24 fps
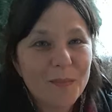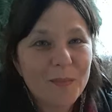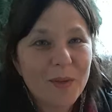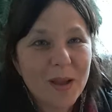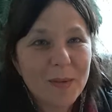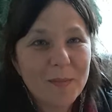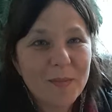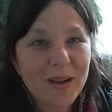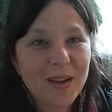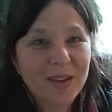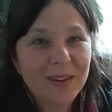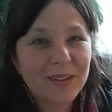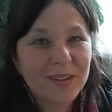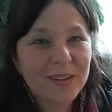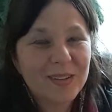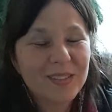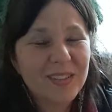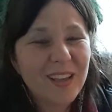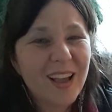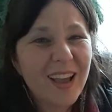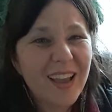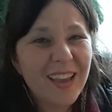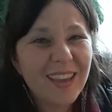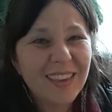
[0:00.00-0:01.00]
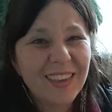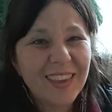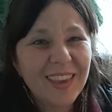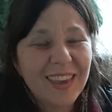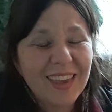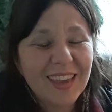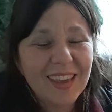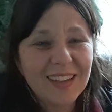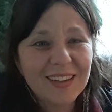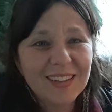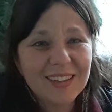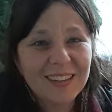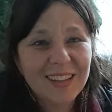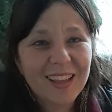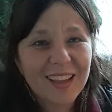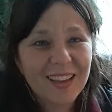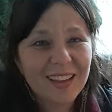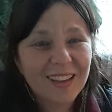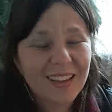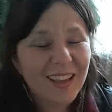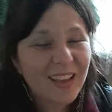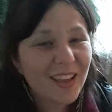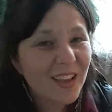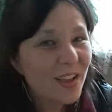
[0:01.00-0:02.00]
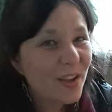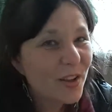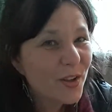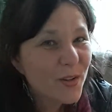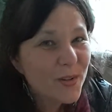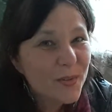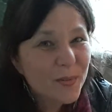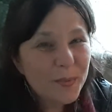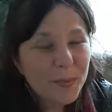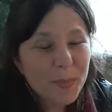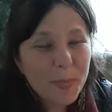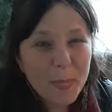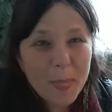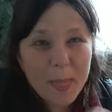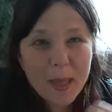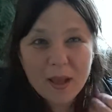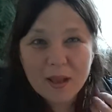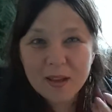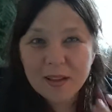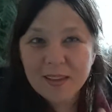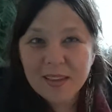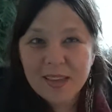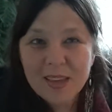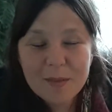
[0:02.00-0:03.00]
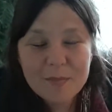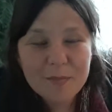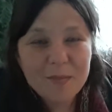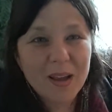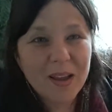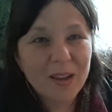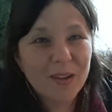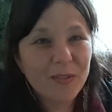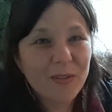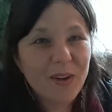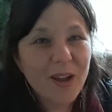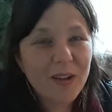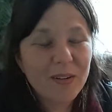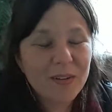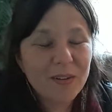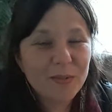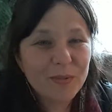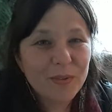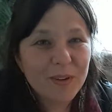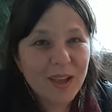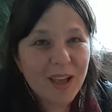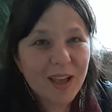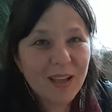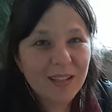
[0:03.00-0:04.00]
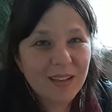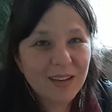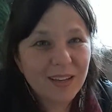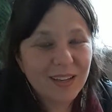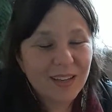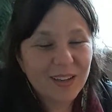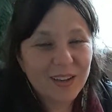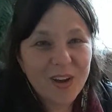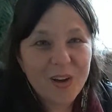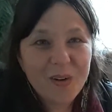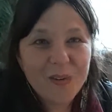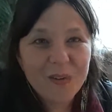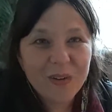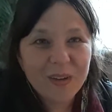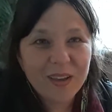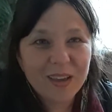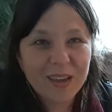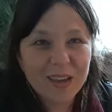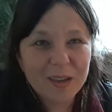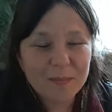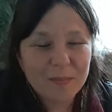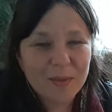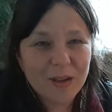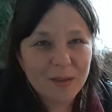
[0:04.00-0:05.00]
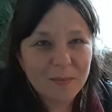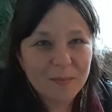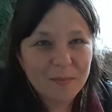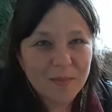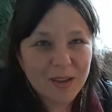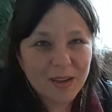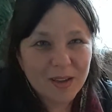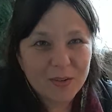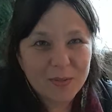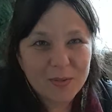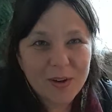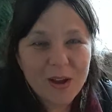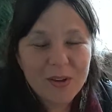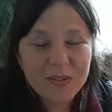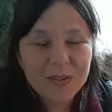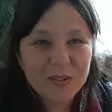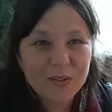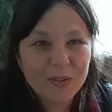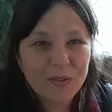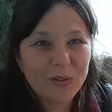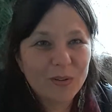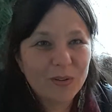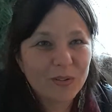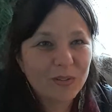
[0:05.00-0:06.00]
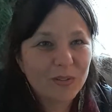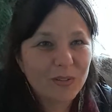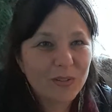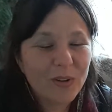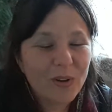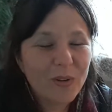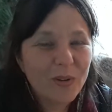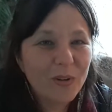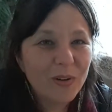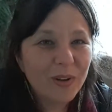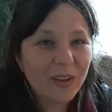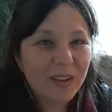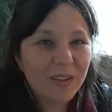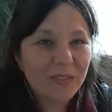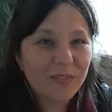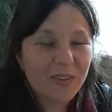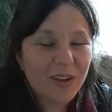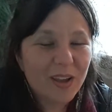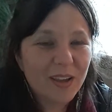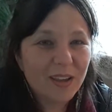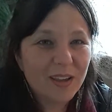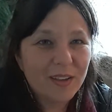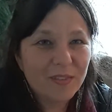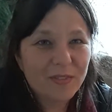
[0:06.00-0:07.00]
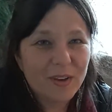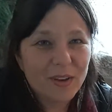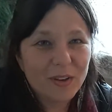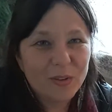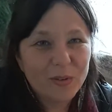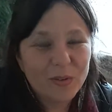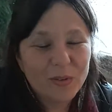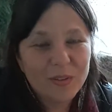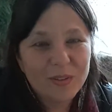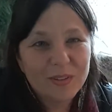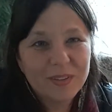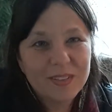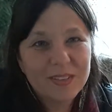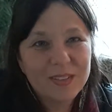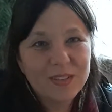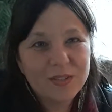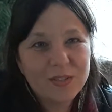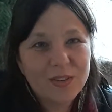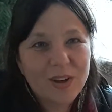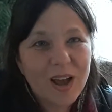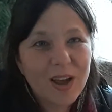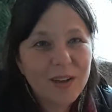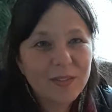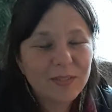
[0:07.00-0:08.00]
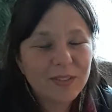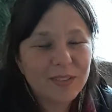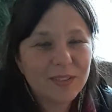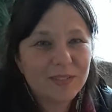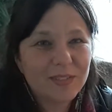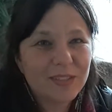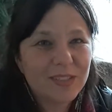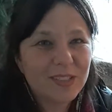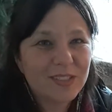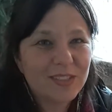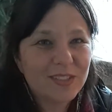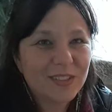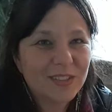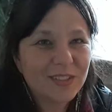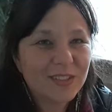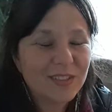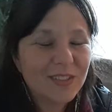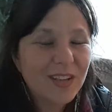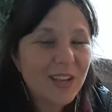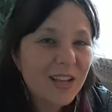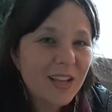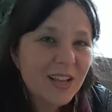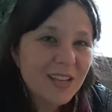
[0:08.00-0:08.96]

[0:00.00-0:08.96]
my mind goes, I can't like keep my grounded reality going and my, my grounded girls going if I if I do one of these travel adventures